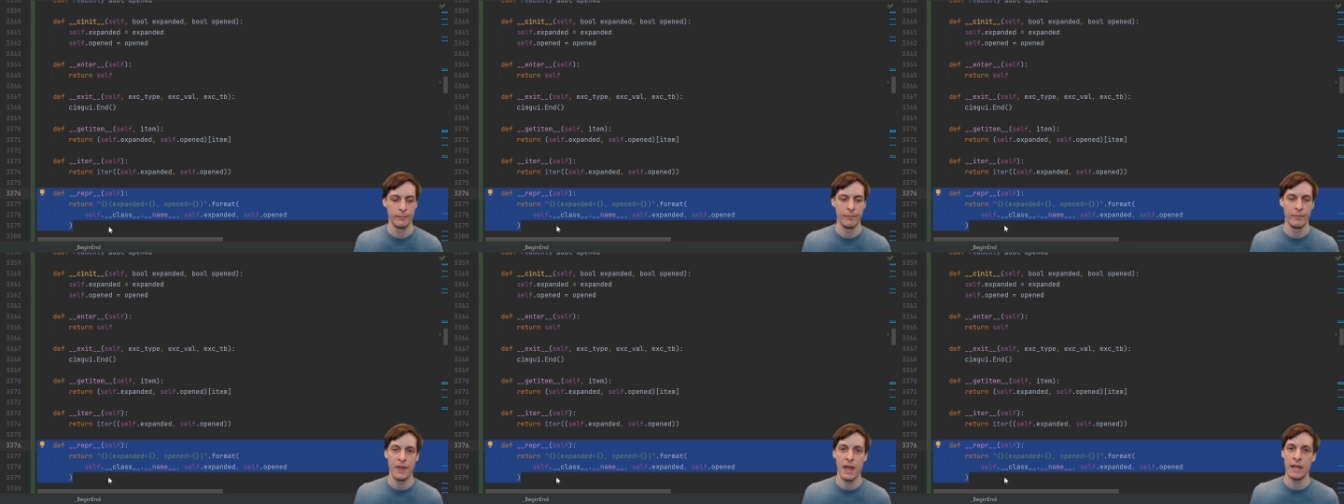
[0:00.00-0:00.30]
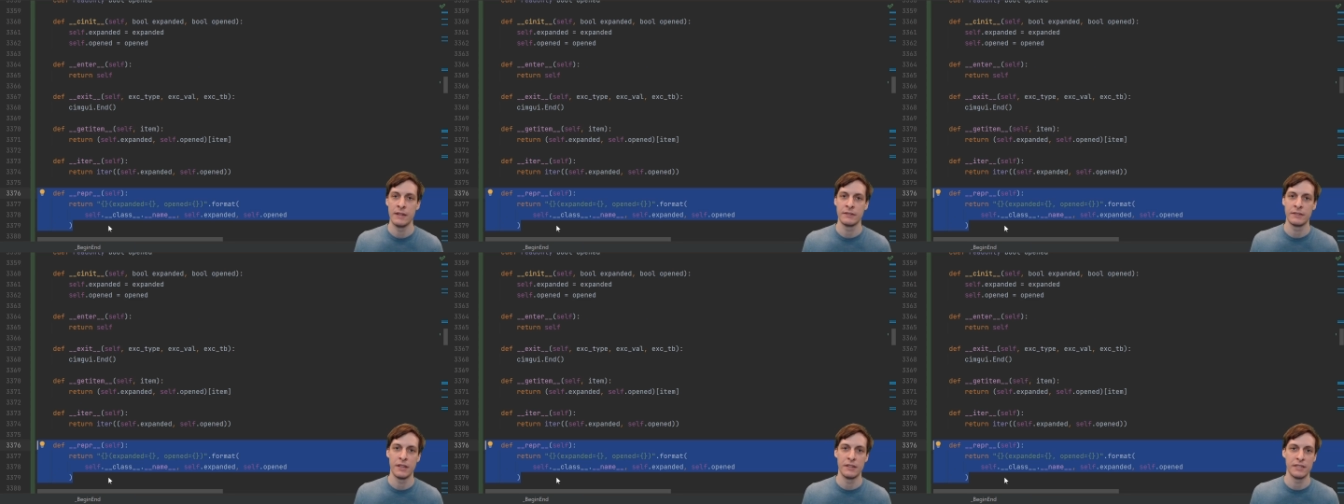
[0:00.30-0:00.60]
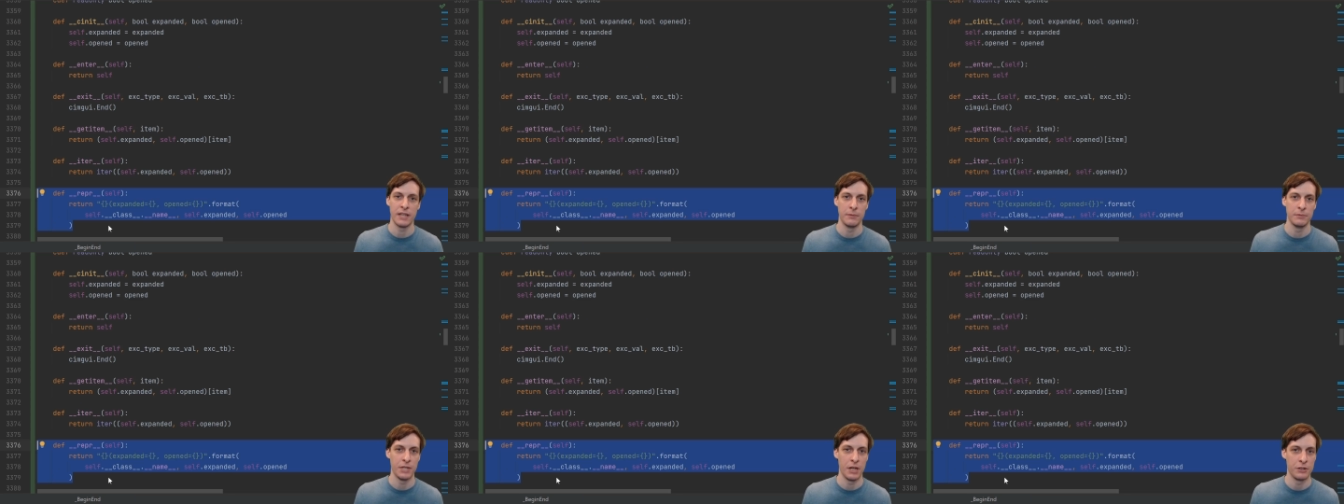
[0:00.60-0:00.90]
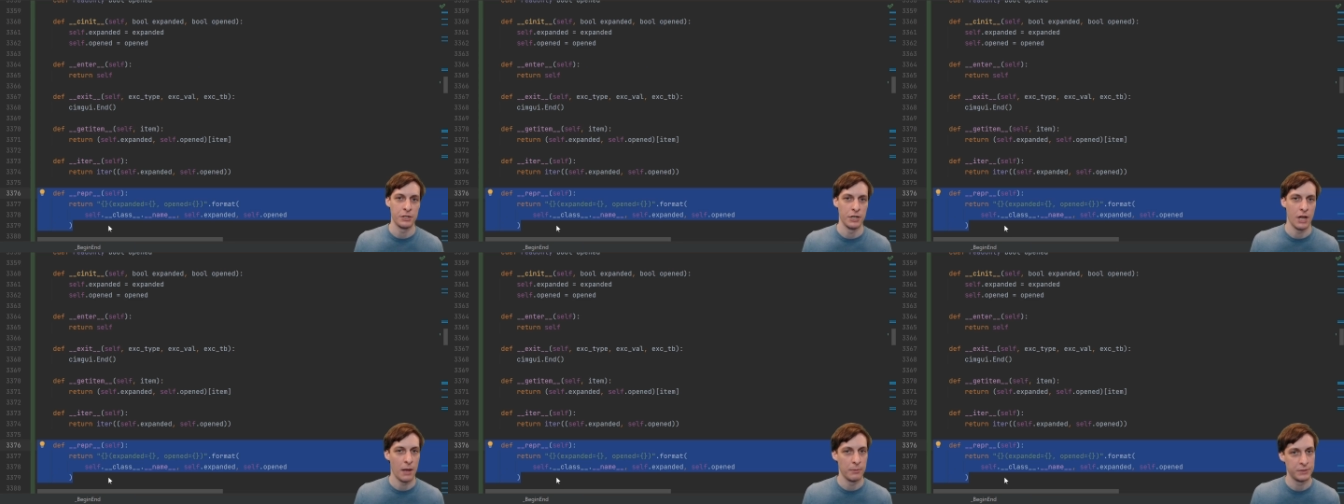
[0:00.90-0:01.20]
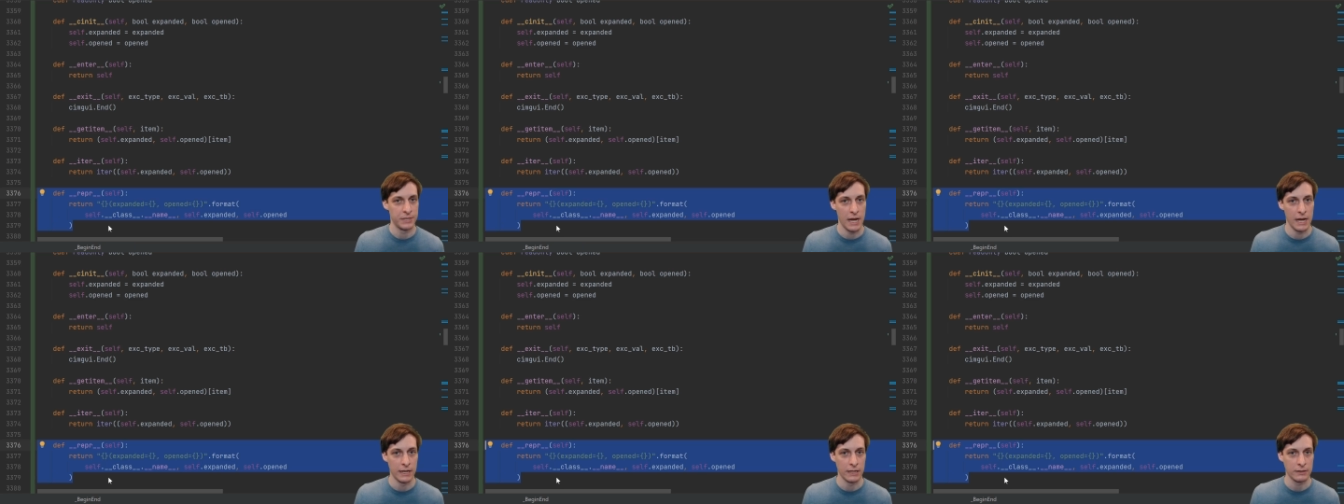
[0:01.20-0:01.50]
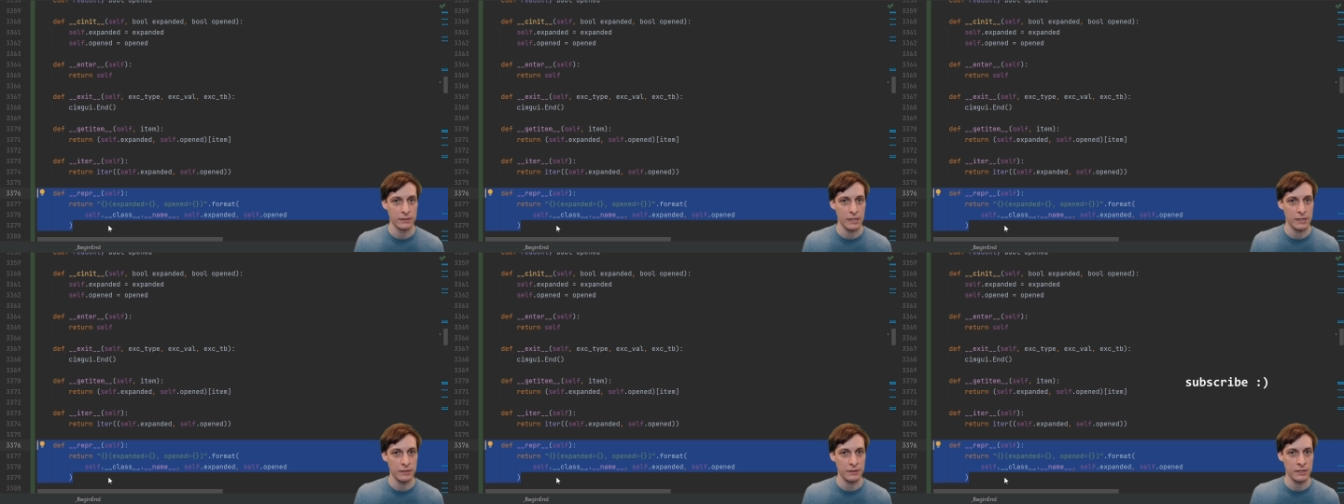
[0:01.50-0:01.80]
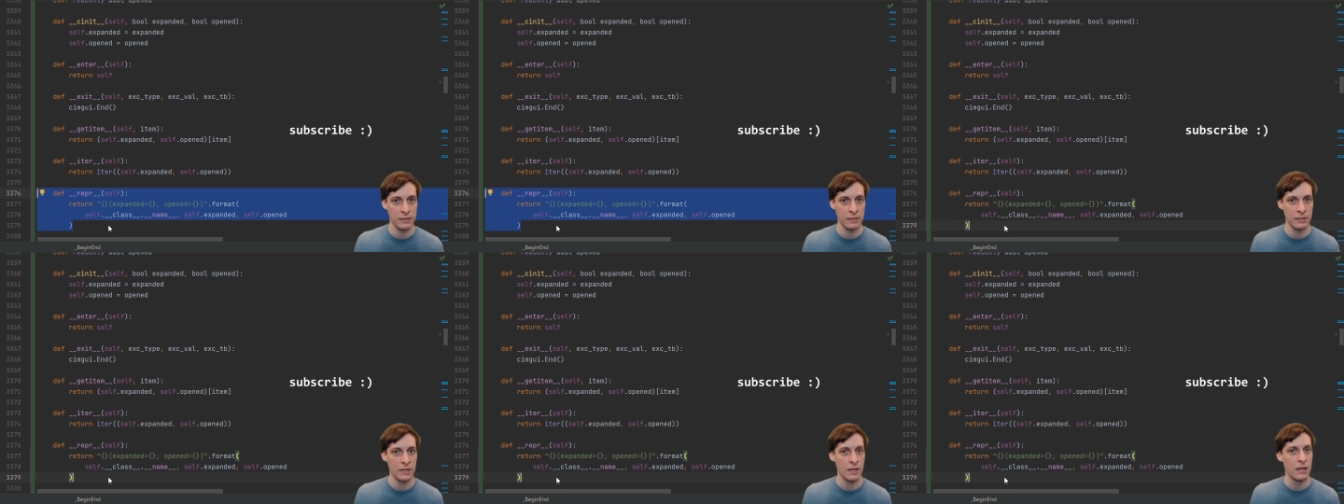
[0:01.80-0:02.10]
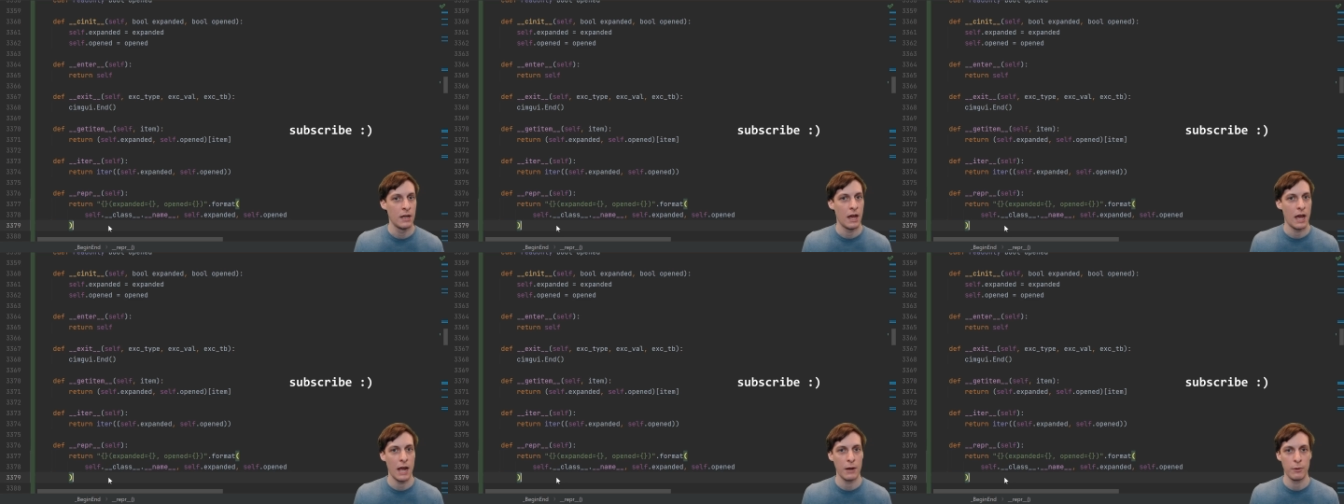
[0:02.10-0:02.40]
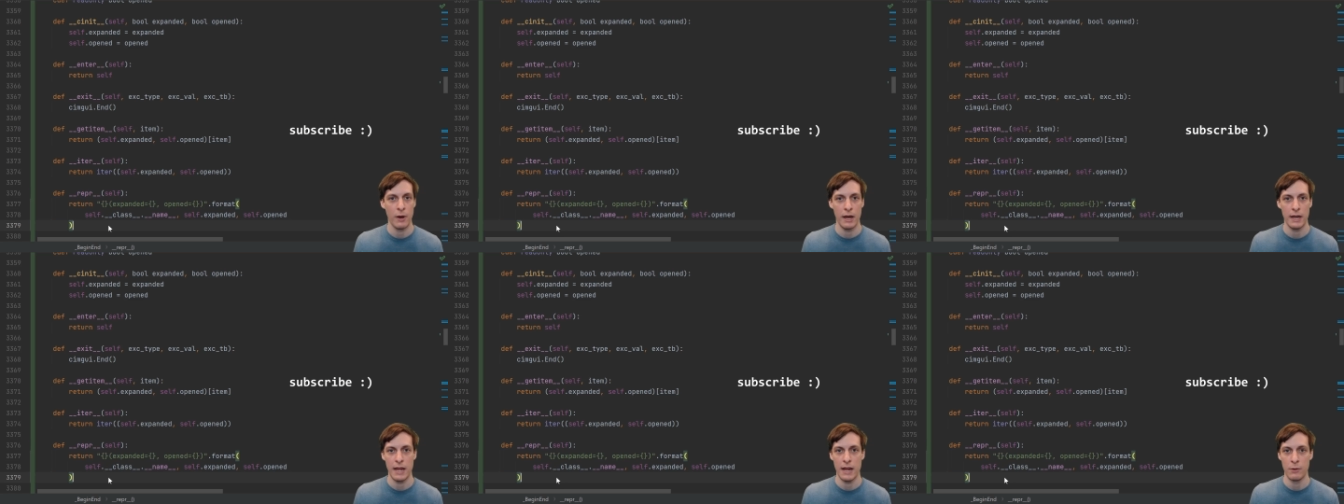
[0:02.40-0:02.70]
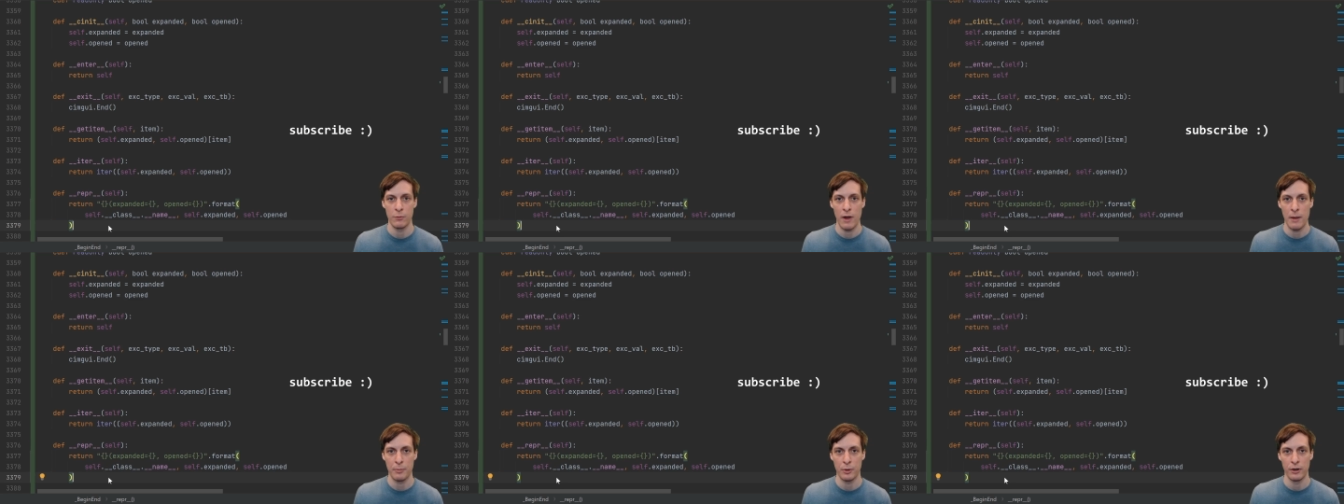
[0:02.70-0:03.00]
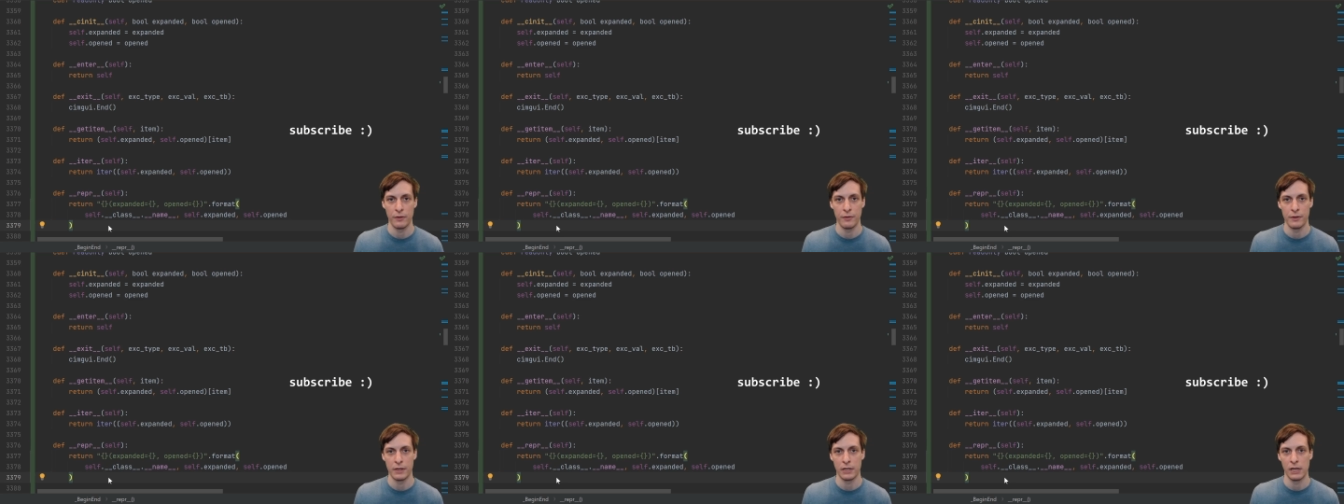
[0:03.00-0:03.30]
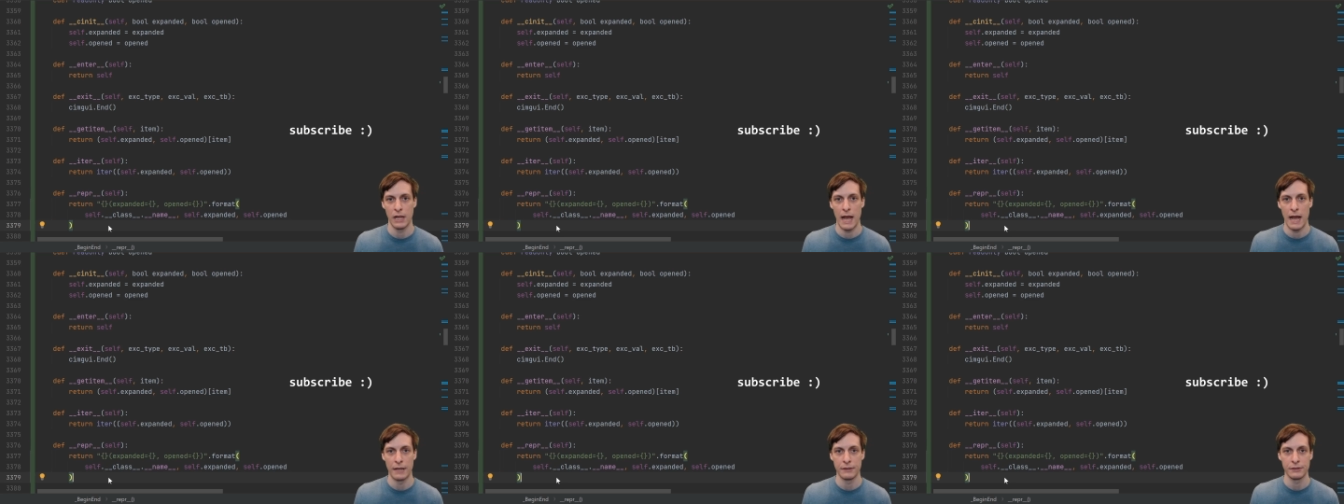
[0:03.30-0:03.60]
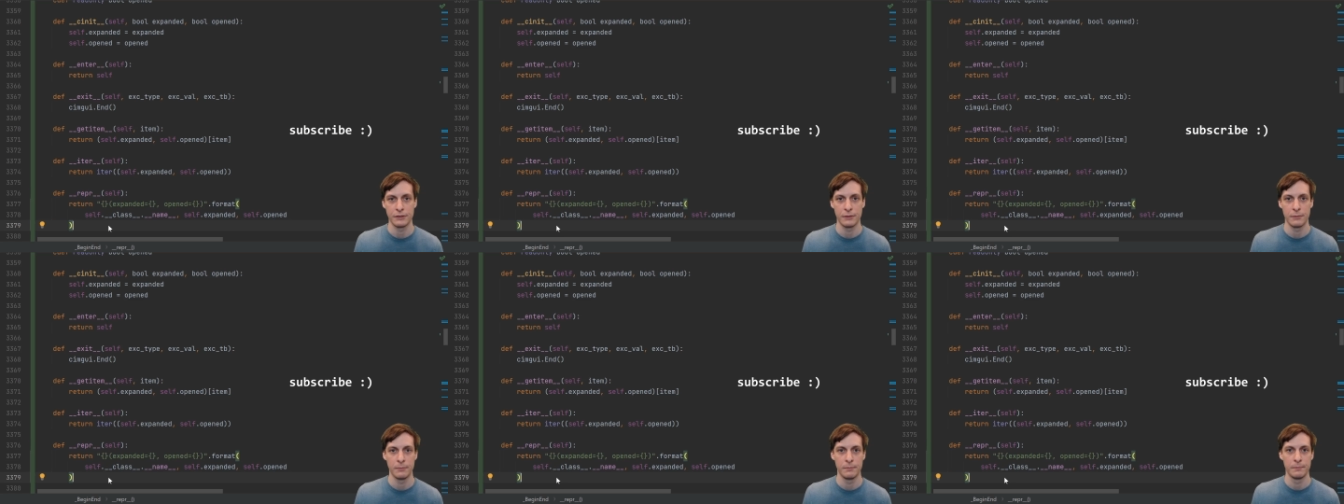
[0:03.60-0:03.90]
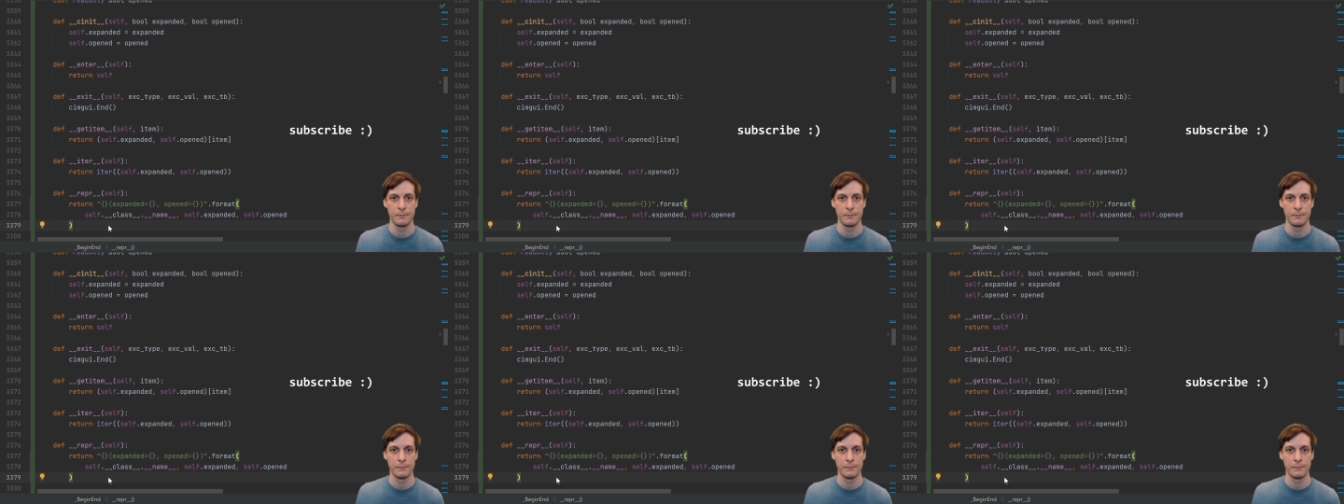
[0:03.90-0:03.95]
Then, since I'm such an upstanding citizen, I write a repper for the class.